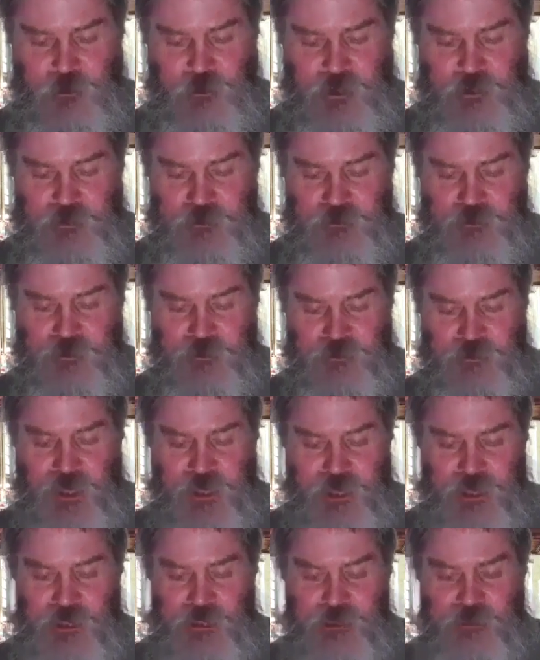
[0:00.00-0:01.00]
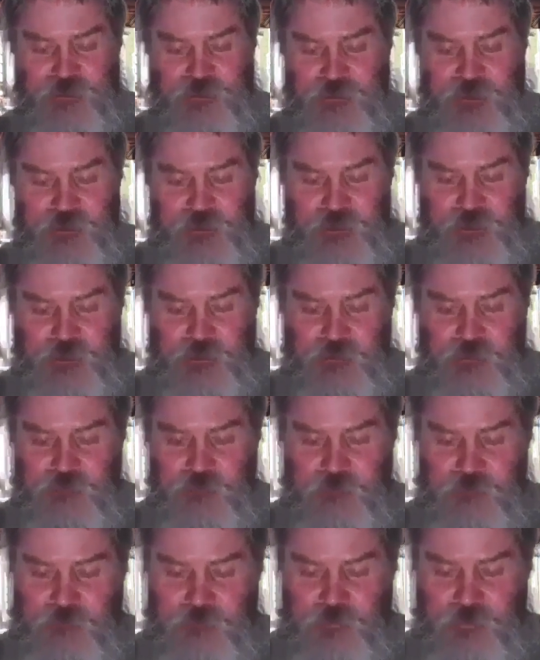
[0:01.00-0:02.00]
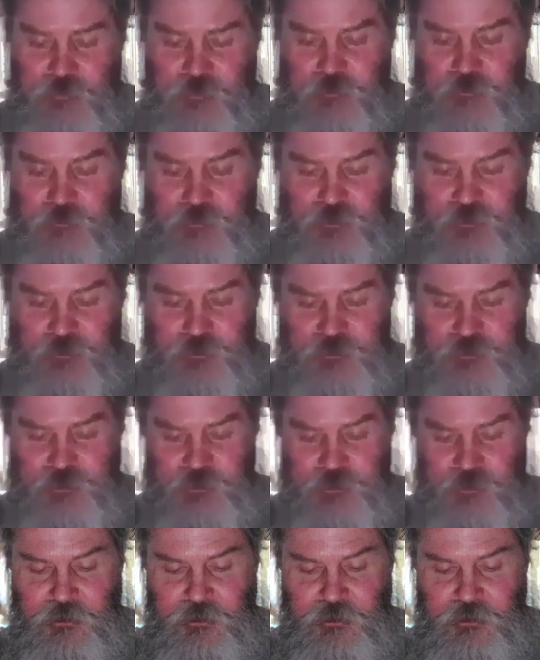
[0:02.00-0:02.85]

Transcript: Should you rest as high as the eagle?